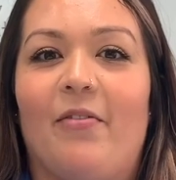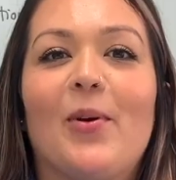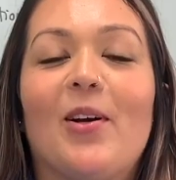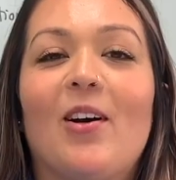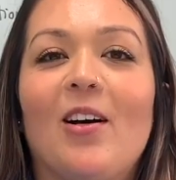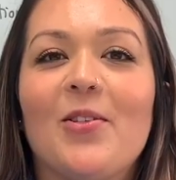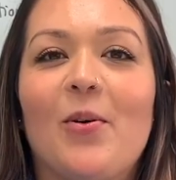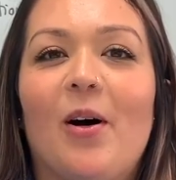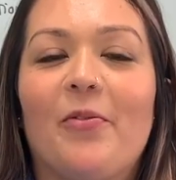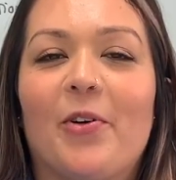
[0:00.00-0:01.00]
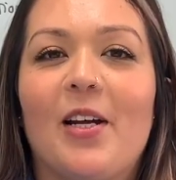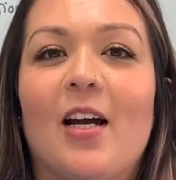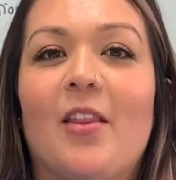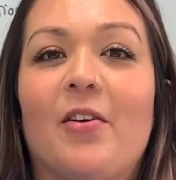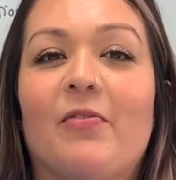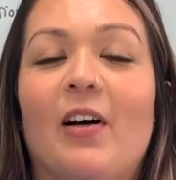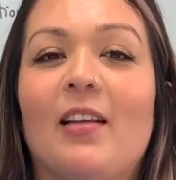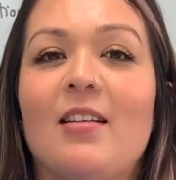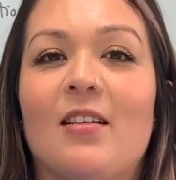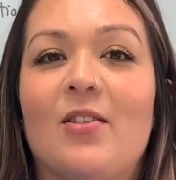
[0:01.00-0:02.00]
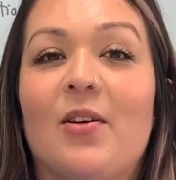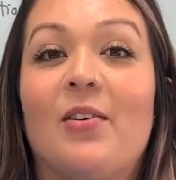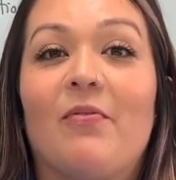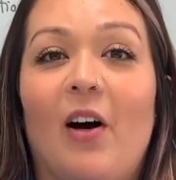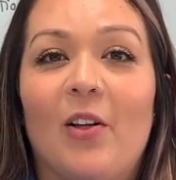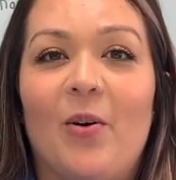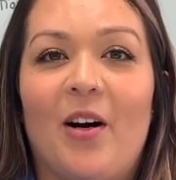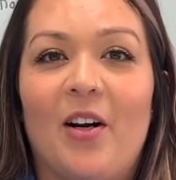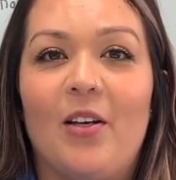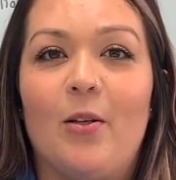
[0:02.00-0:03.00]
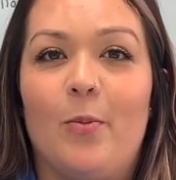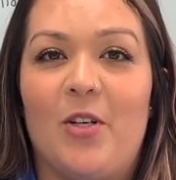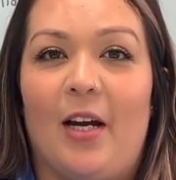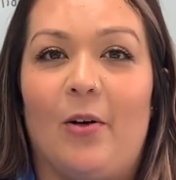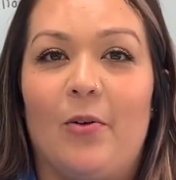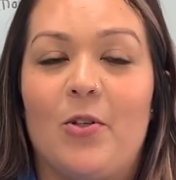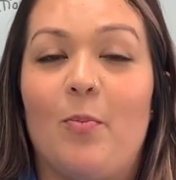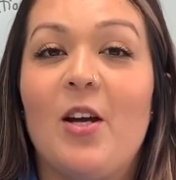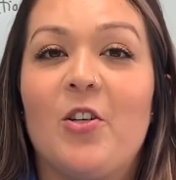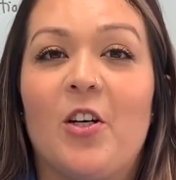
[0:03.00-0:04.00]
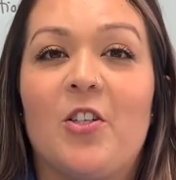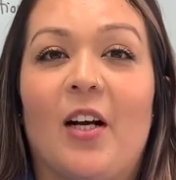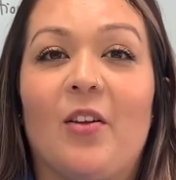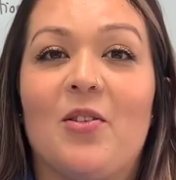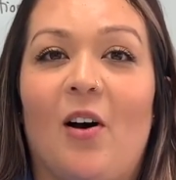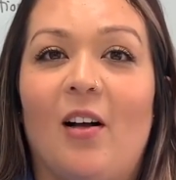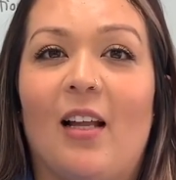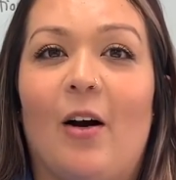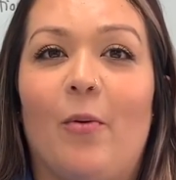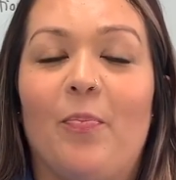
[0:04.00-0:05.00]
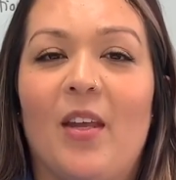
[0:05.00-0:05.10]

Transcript: We are also offering other fun lessons you can follow on our YouTube channel, so make sure to check those all out.